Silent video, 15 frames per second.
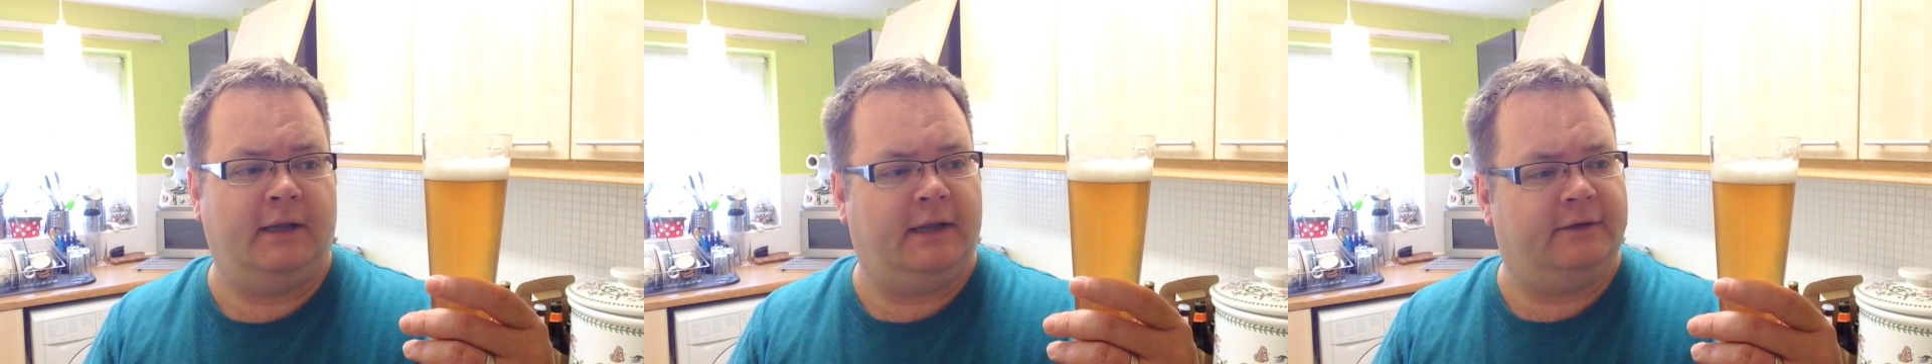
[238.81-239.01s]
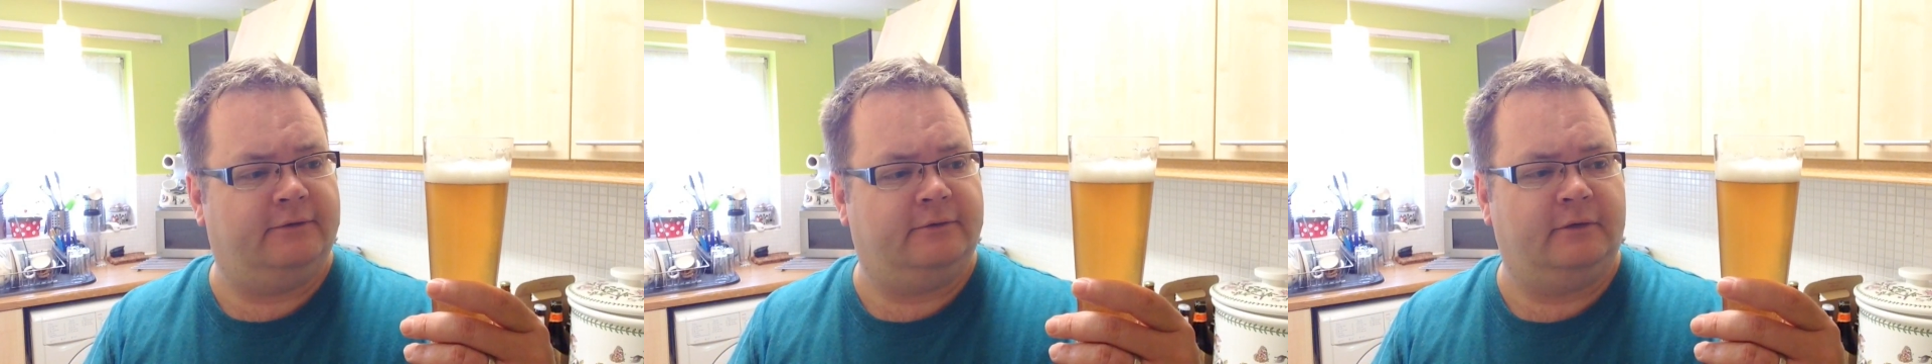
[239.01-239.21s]

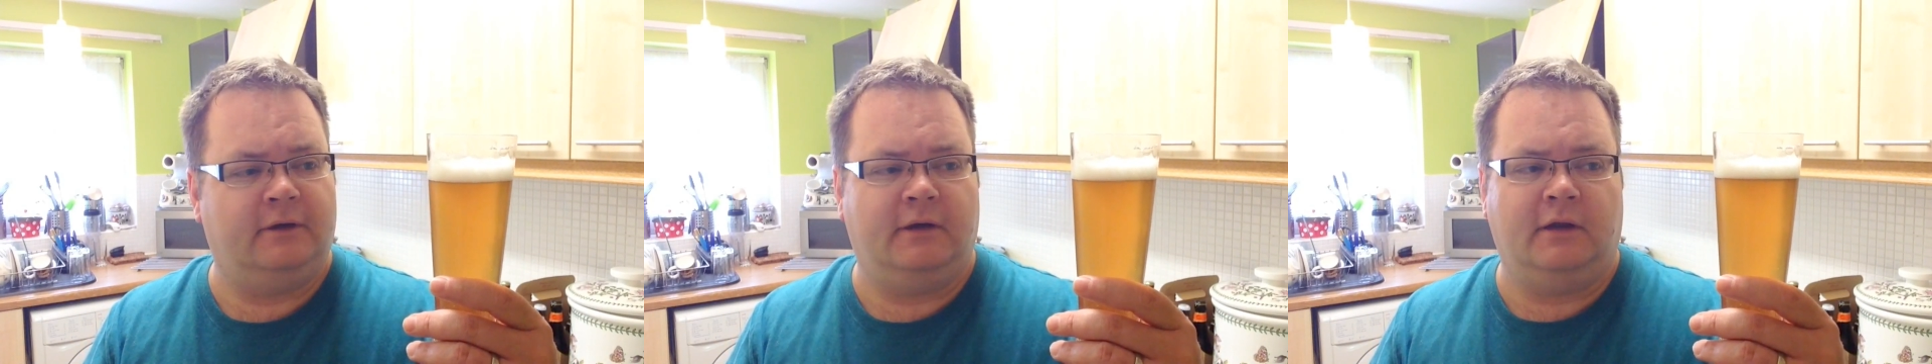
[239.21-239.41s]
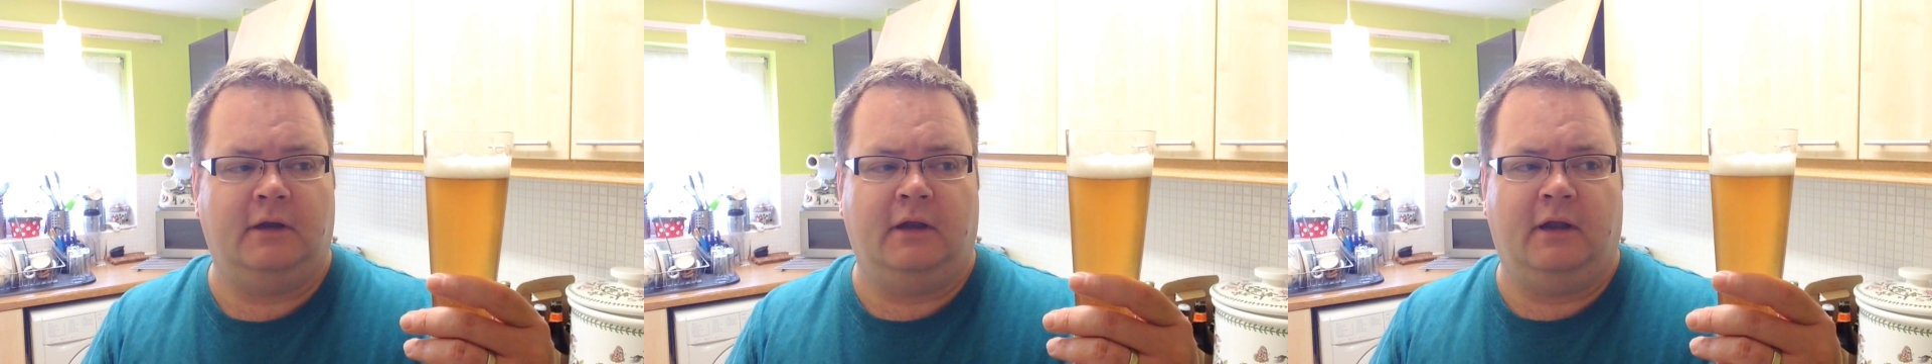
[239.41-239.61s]
That's
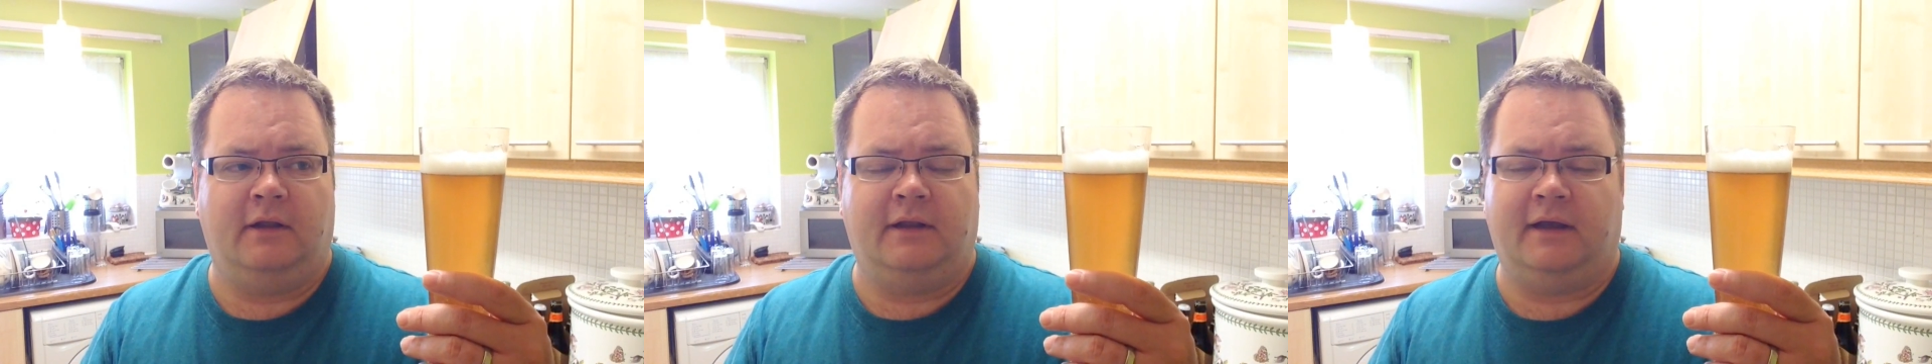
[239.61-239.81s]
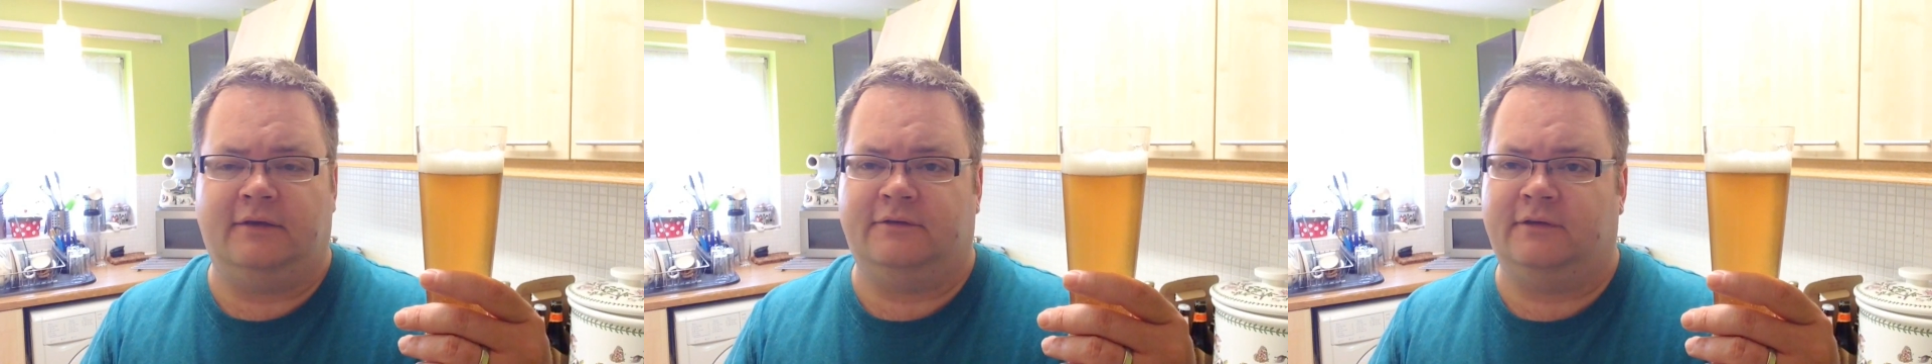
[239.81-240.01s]

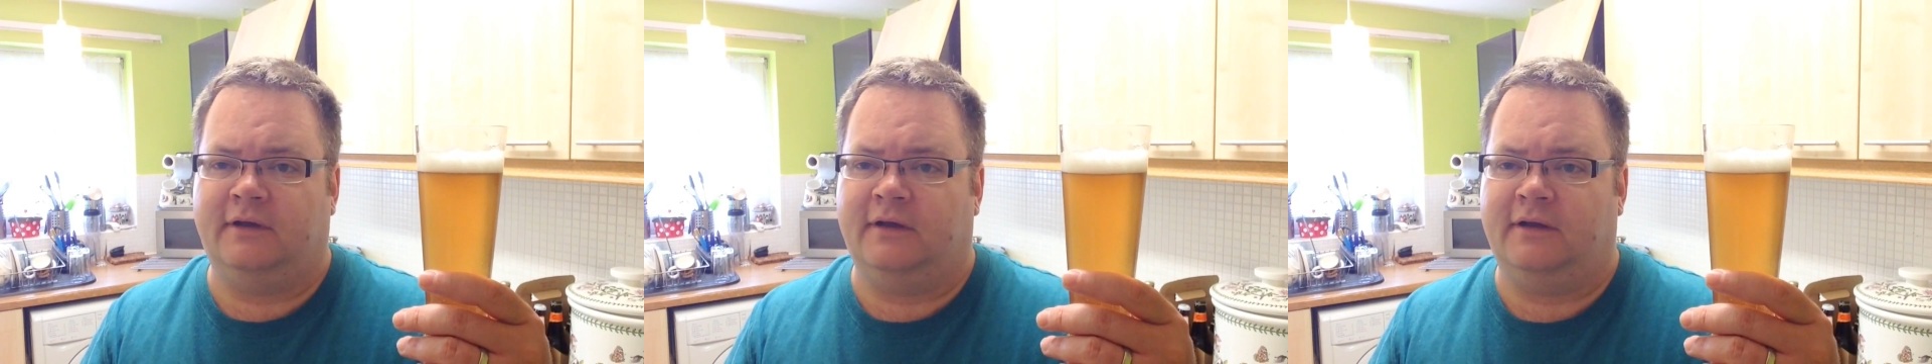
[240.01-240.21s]
a